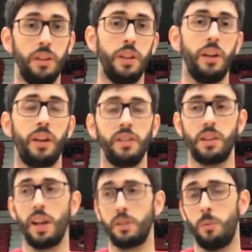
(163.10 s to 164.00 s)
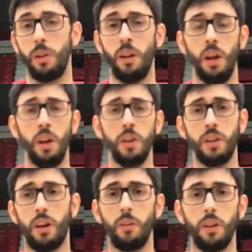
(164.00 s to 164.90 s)
Yeah, against Glasgow. Well, you
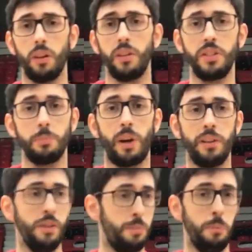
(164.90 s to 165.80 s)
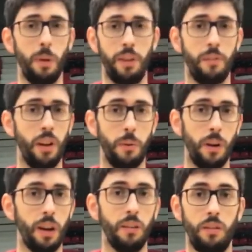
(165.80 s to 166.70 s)
know, Issa Brandon has been playing really
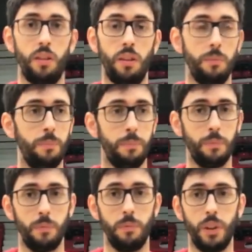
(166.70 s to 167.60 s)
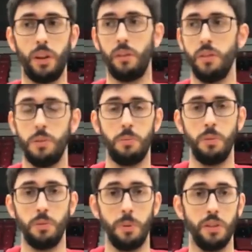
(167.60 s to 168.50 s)
well. You know,
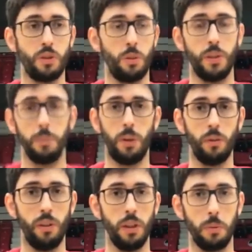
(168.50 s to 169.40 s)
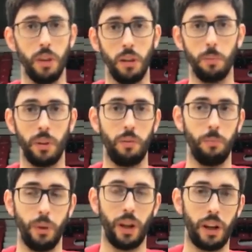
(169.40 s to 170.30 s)
he's been scoring the ball really well.
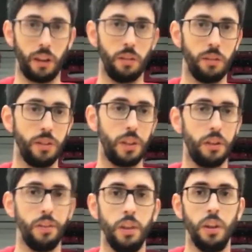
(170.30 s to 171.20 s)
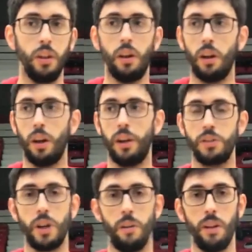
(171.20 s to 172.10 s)
We got to, you know,
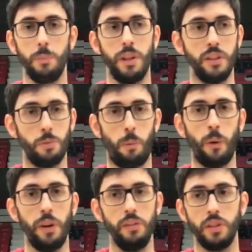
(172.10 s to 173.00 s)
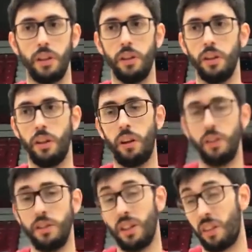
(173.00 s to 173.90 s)
try to limit his points, and
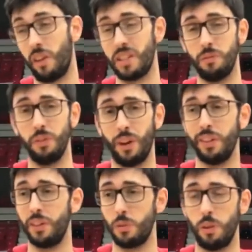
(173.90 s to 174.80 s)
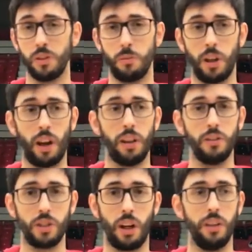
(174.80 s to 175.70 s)
he's an aggressive defender as well, so we got to
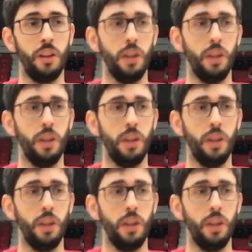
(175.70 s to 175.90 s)
understand